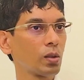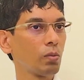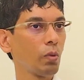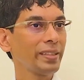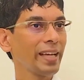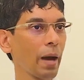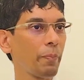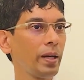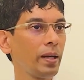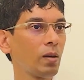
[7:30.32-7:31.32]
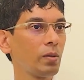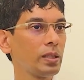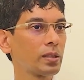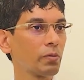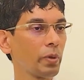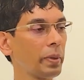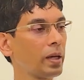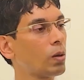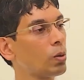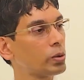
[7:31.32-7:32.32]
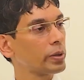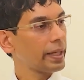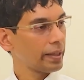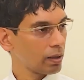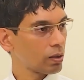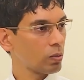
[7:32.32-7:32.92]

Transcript: what's happened now is women are also getting into the